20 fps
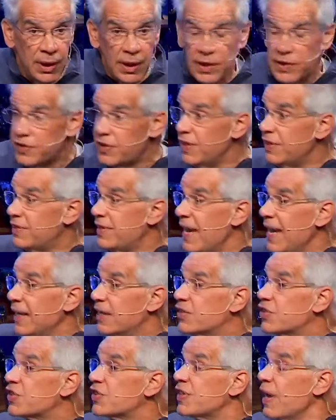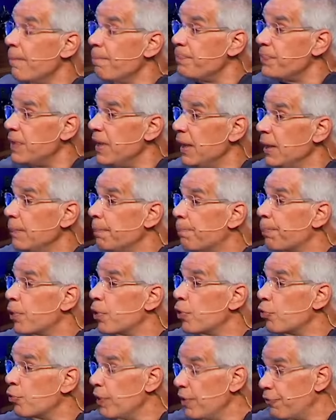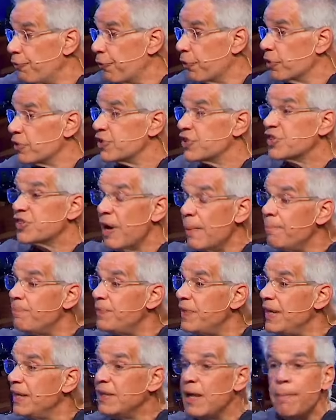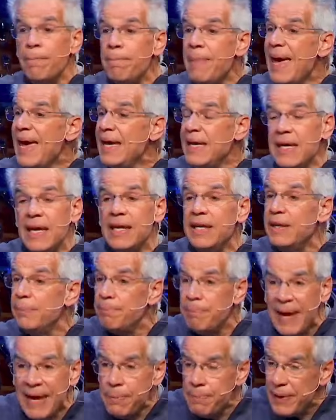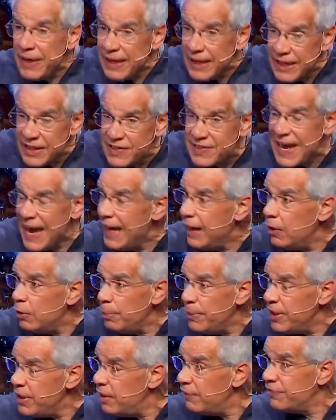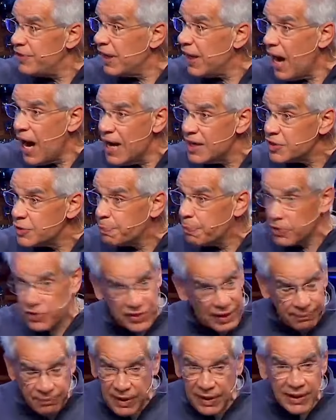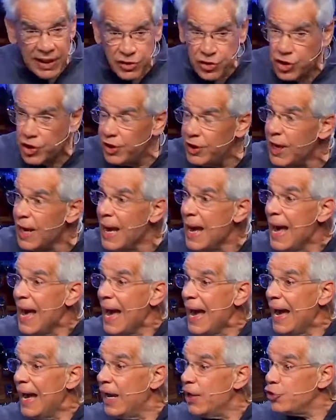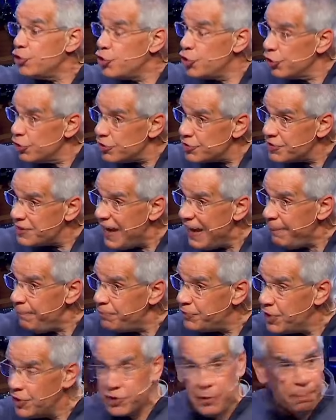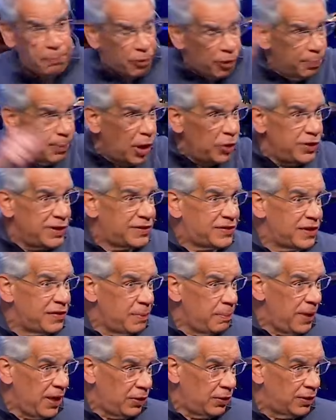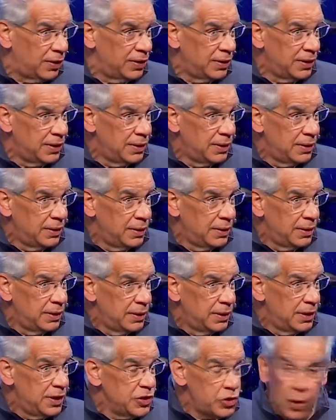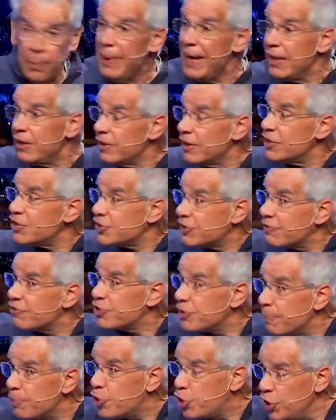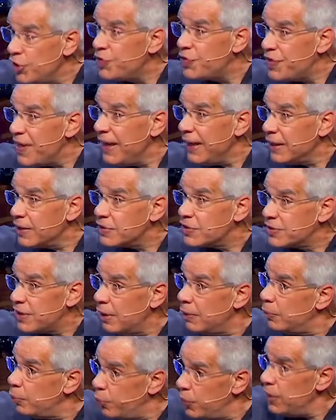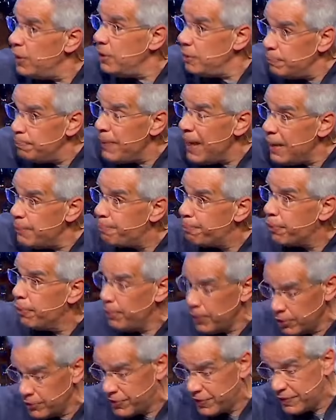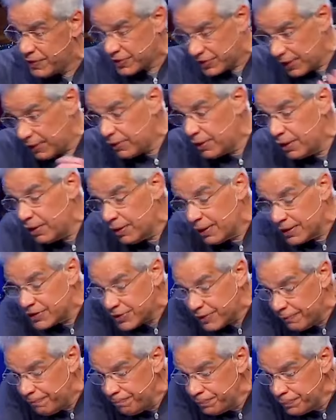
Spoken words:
to take something peripheral, something that may be an entailment of the gospel, something that's good, and you're tempted to promote it to the middle. So I made a list of some good things that we may promote to the center. Here, list them.